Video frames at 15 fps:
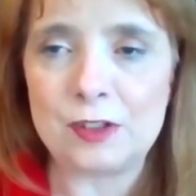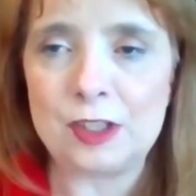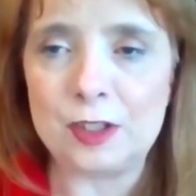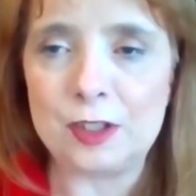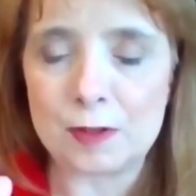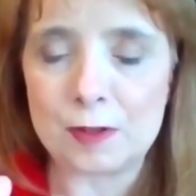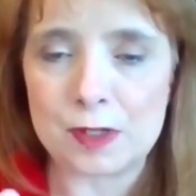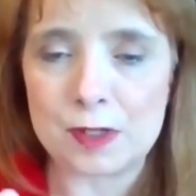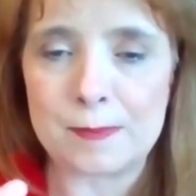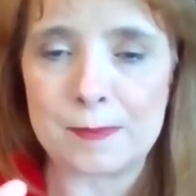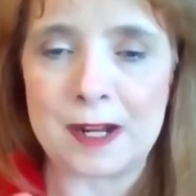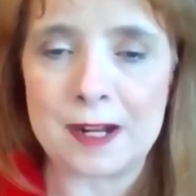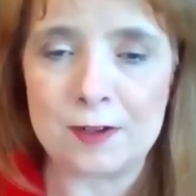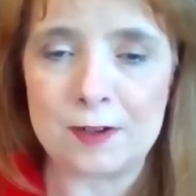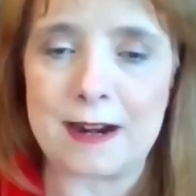you can
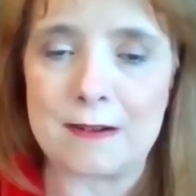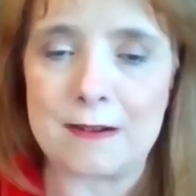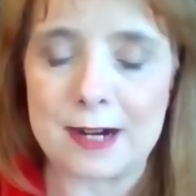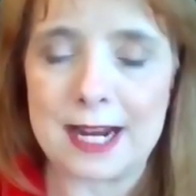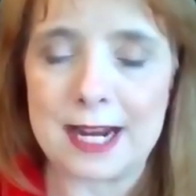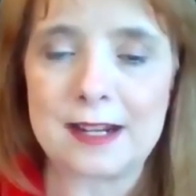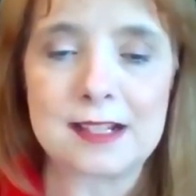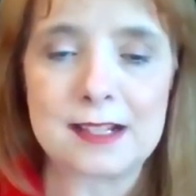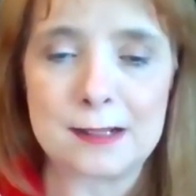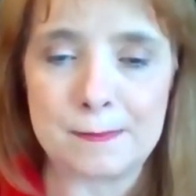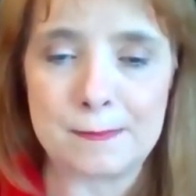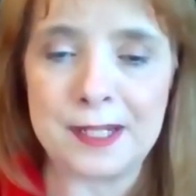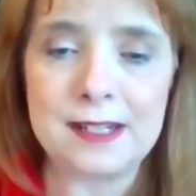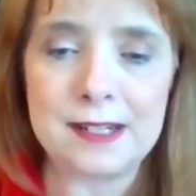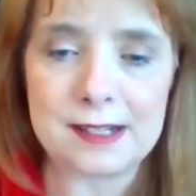respond right away because
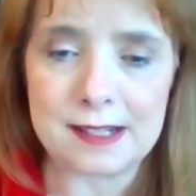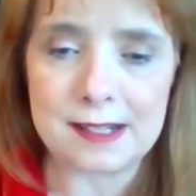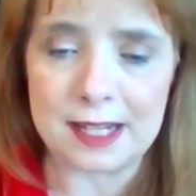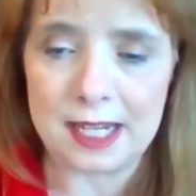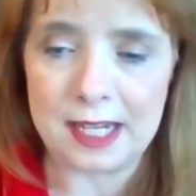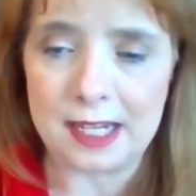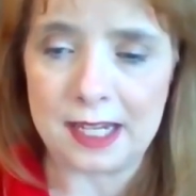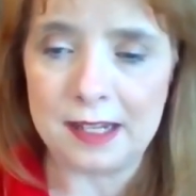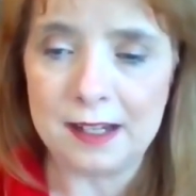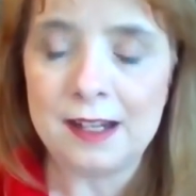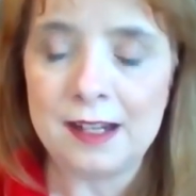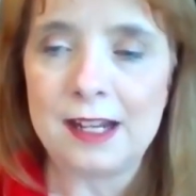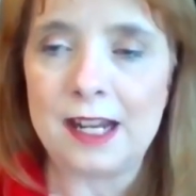speed is the key.